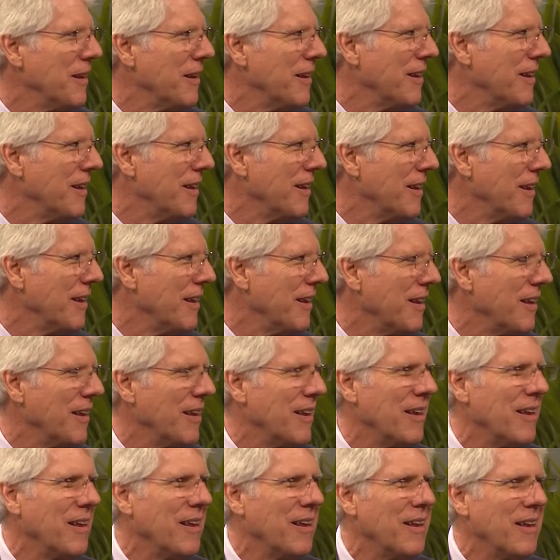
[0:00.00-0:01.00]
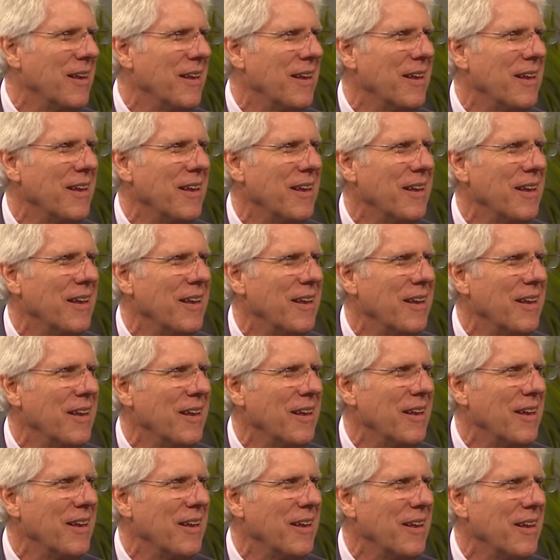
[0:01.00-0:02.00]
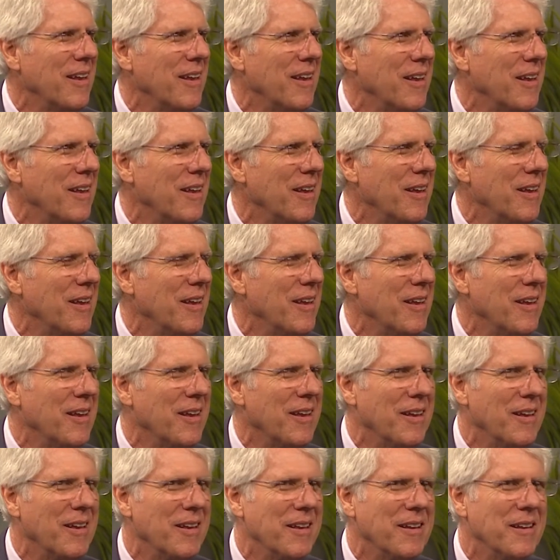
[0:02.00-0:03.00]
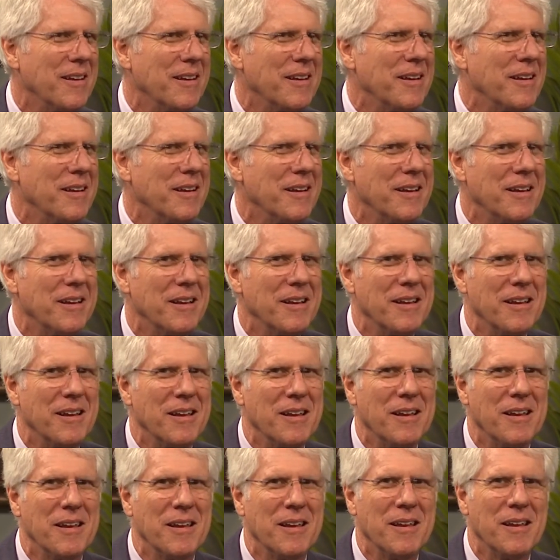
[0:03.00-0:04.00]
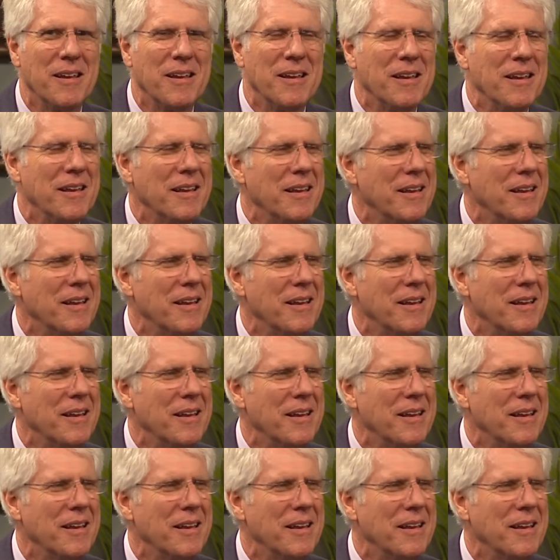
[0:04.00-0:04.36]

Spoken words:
The person shown says nothing.